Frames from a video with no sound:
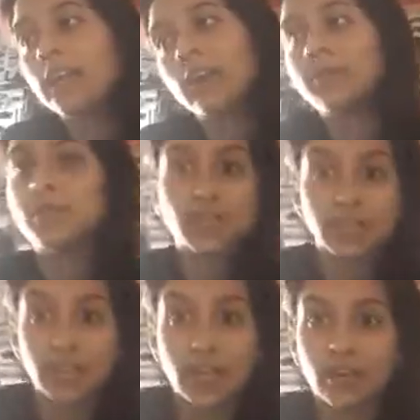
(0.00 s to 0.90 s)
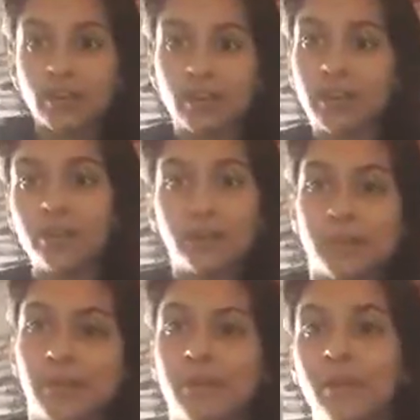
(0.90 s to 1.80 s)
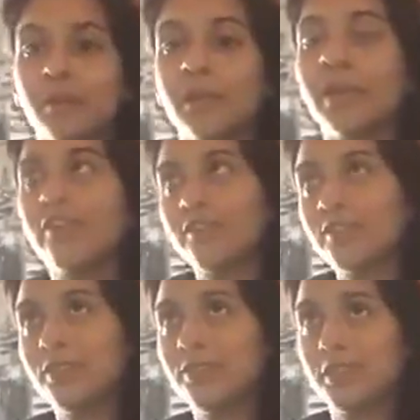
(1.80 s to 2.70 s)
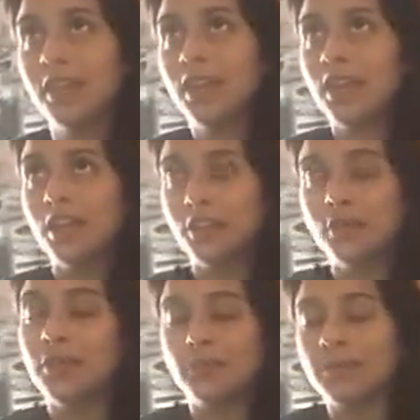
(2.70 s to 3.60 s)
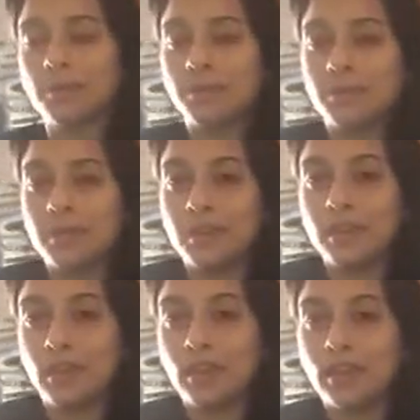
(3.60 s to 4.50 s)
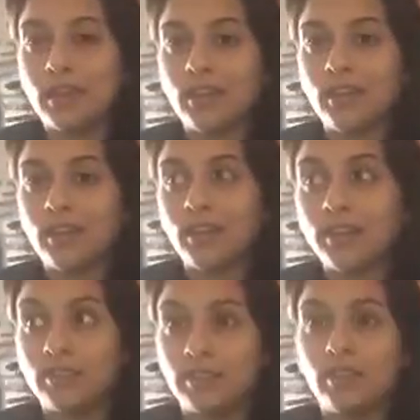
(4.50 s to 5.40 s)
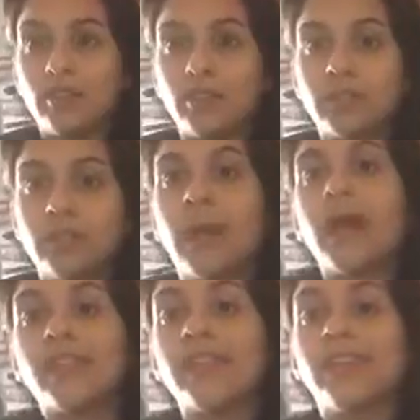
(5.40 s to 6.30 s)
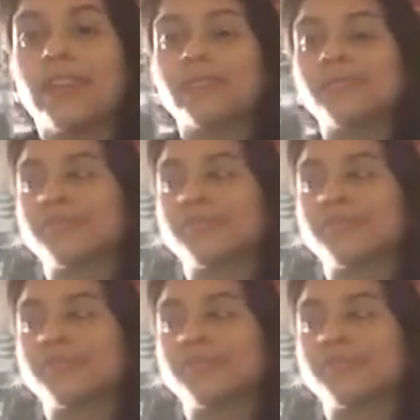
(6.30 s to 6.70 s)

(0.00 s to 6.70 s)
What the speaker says: I'm just like her, blah, blah, blah, blah, blah. And I always knew it was supposed to be, an insult. It was a bad thing.